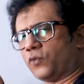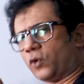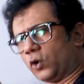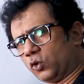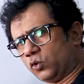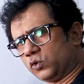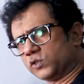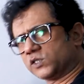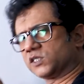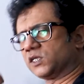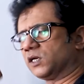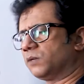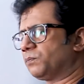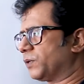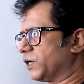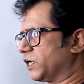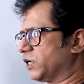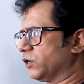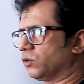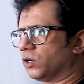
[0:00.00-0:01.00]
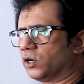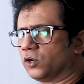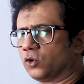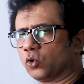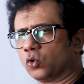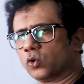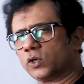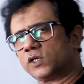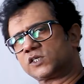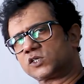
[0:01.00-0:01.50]
follows the particular
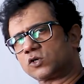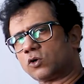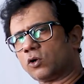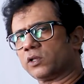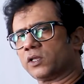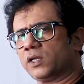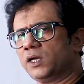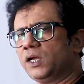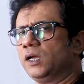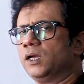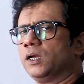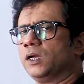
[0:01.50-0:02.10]
node is called the